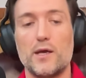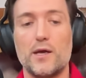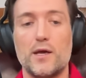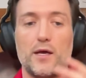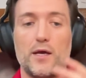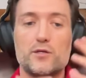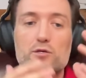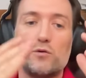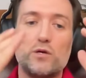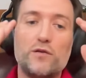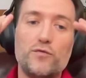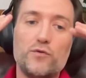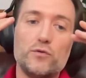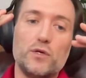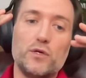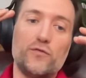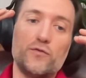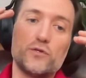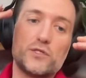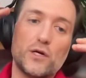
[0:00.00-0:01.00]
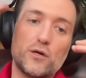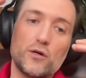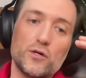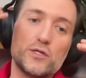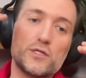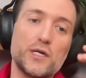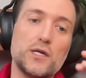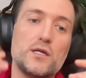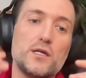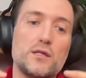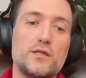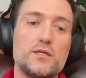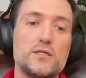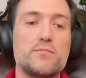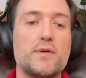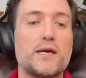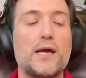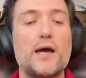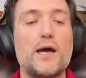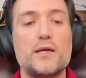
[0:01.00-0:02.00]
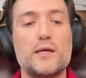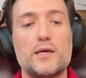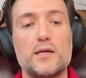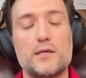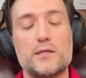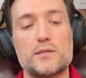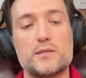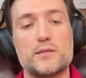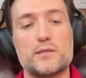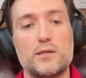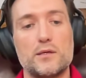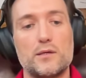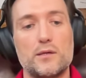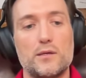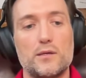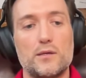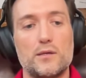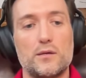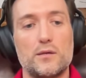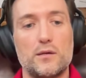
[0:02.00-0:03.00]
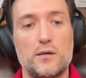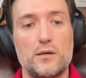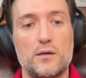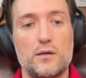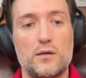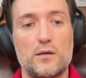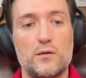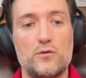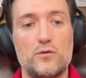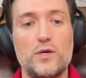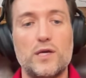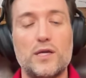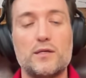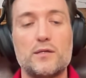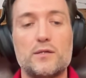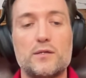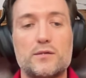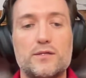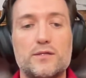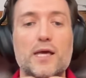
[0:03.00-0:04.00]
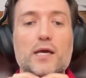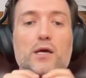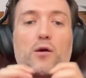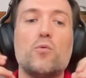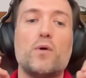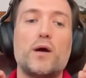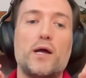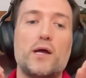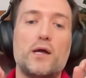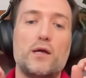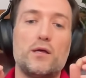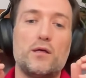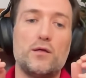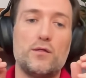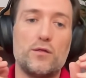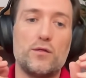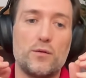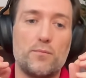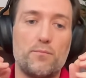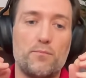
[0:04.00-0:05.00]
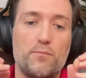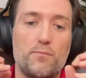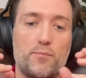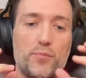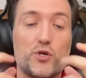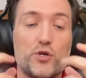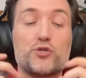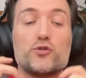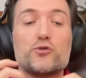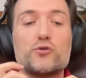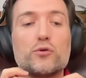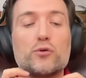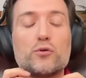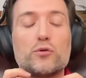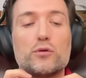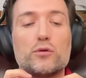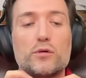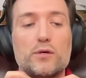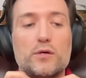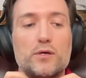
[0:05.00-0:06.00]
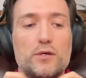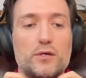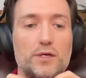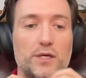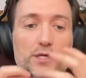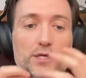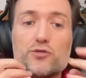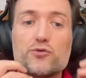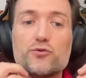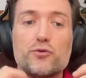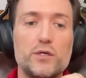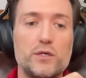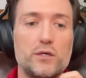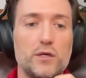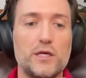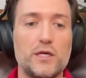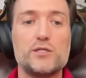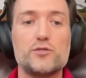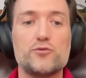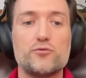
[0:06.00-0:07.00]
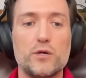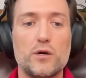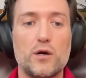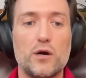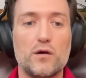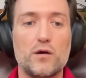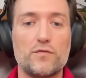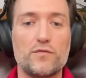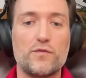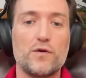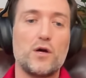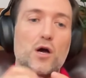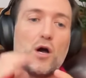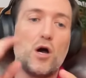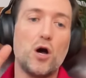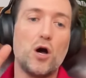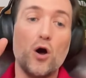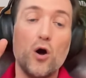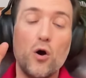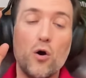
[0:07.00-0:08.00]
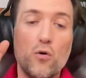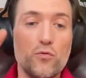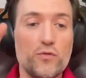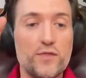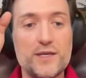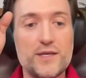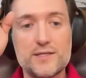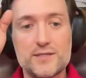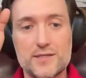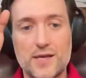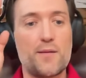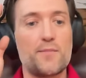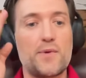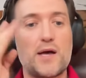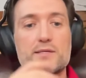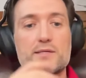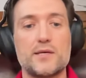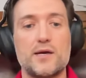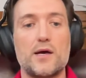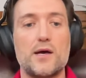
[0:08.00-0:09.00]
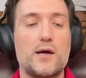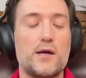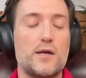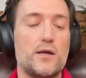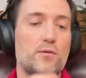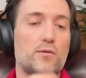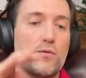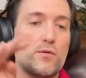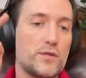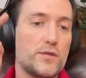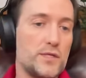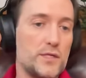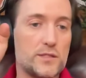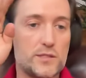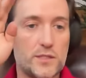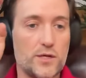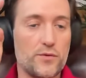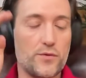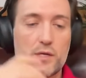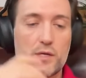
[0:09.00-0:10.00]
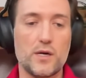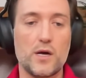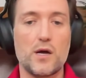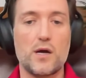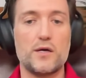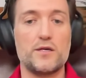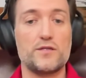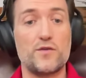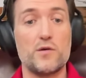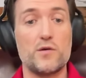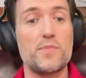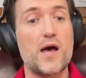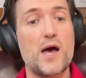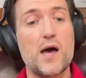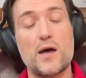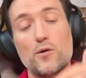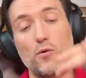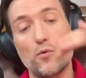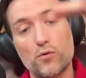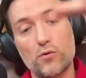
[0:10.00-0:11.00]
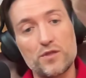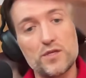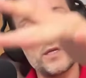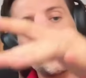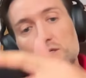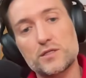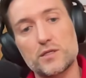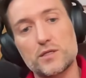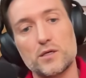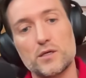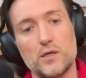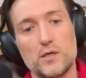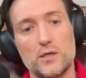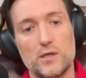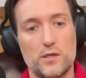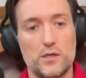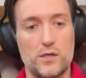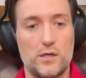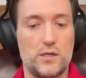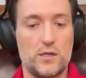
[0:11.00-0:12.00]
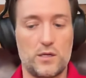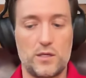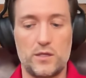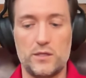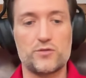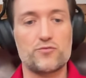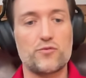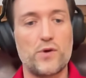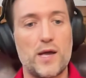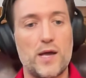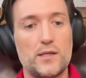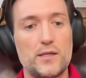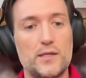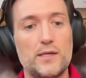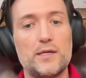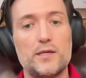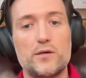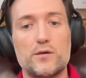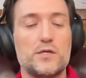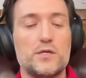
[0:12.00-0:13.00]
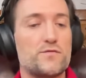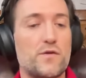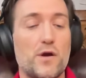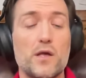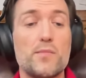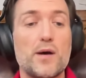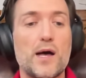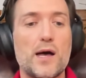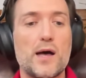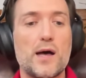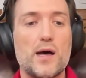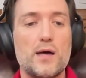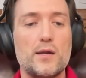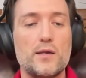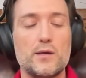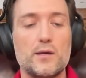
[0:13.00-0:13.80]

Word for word: And so if you if you start understanding these mechanics, uh, you can take away the personal history history of oh this Hamas guy or this Syrian guy is very bad or these uh, Israeli leader is very bad